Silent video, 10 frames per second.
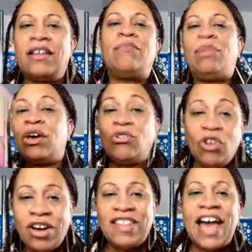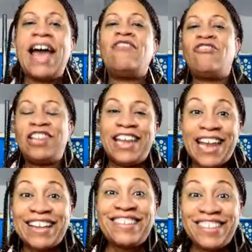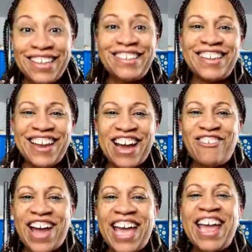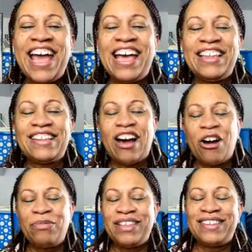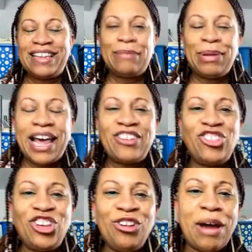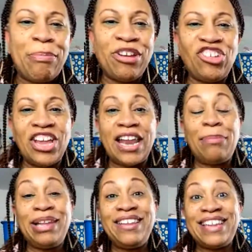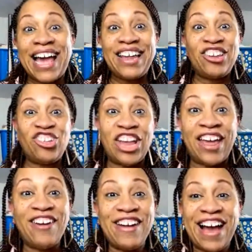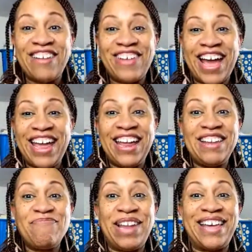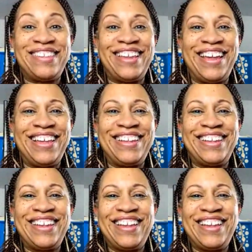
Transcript: build on that for the next season. All right. So I hope this has blessed you. I appreciate it. Please like and share. All right. Blessings.